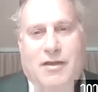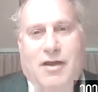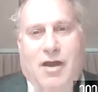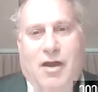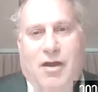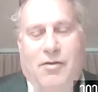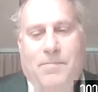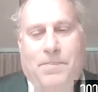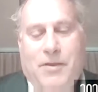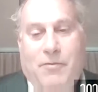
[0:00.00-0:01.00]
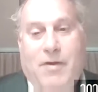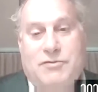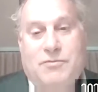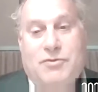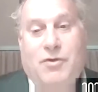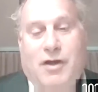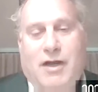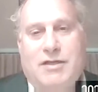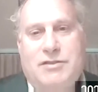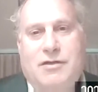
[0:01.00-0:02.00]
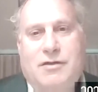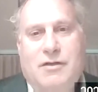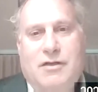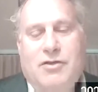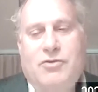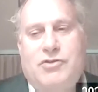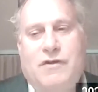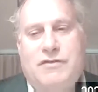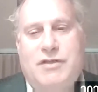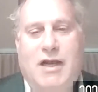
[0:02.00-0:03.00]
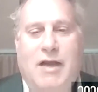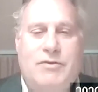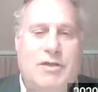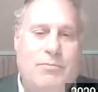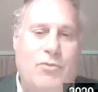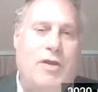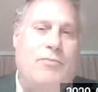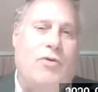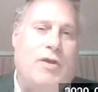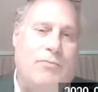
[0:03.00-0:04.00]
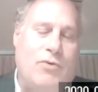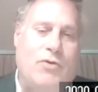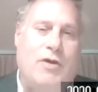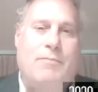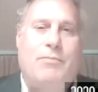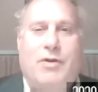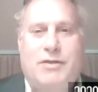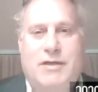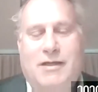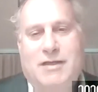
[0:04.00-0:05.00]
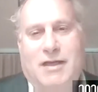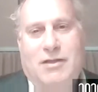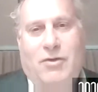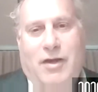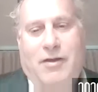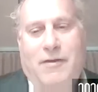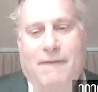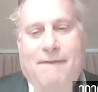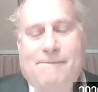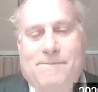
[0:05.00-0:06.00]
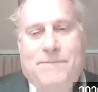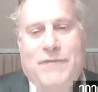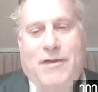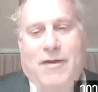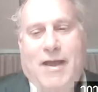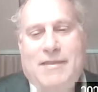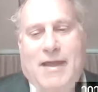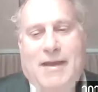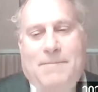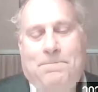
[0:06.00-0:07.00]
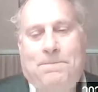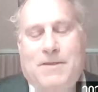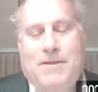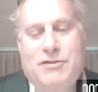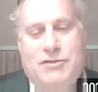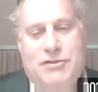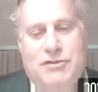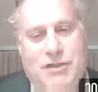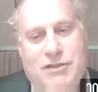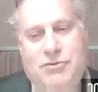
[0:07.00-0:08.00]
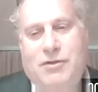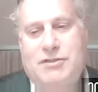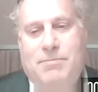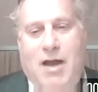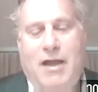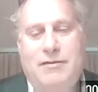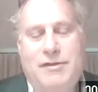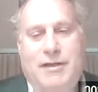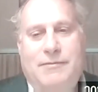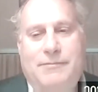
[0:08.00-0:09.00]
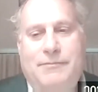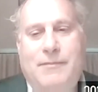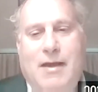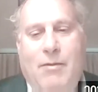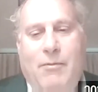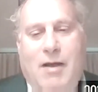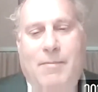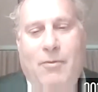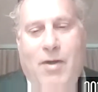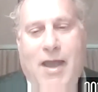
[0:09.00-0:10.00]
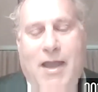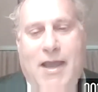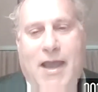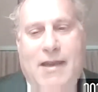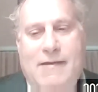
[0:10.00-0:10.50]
her, the grassroots organizer, you should have said I was a muy importante lawyer. And then she sort of smiled, and I went on my way. And